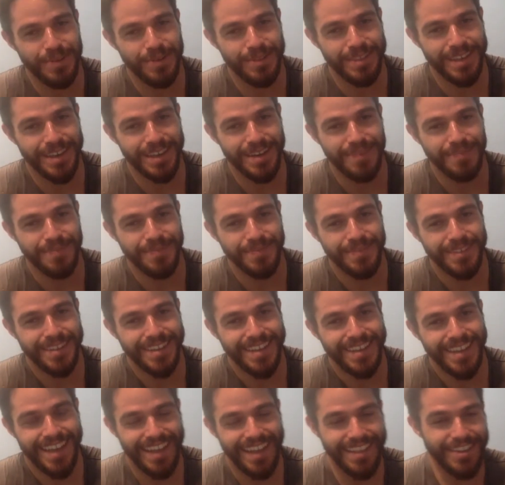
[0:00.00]
with them
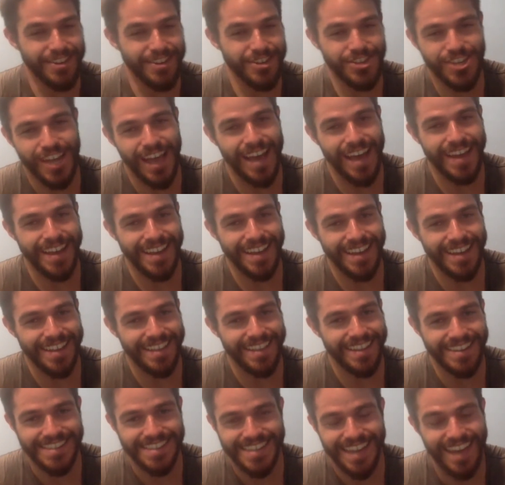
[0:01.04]
and they're chatting
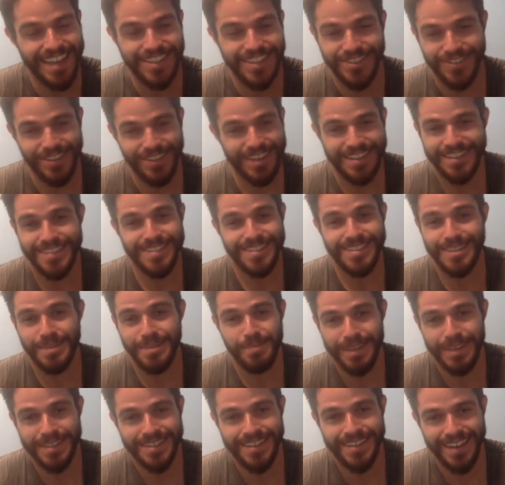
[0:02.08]
and these guys are like this is the
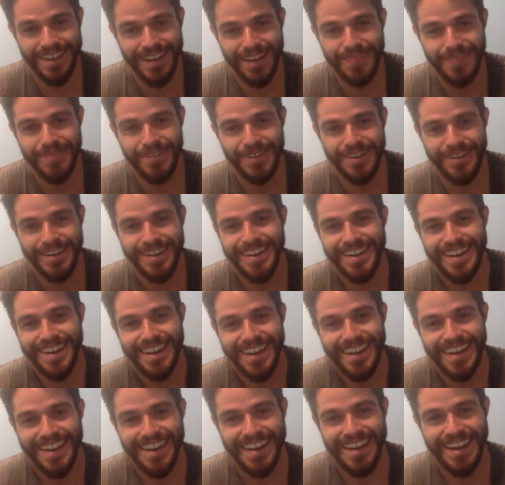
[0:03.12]
best night ever
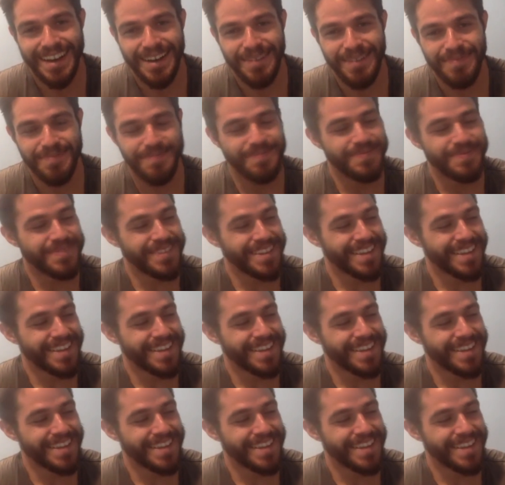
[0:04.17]
um,